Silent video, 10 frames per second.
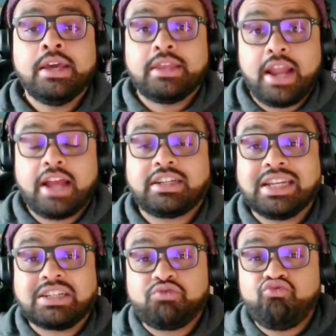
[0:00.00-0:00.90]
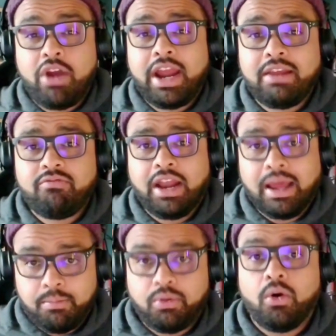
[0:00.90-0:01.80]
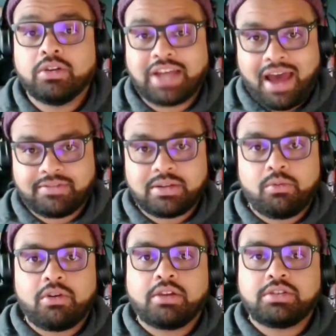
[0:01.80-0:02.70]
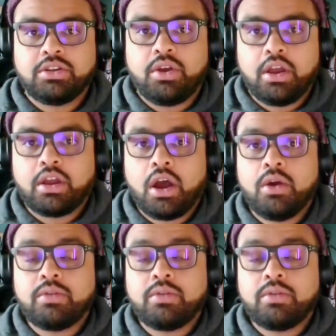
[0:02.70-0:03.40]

then actually it's really, really important to have somewhere else that you can go,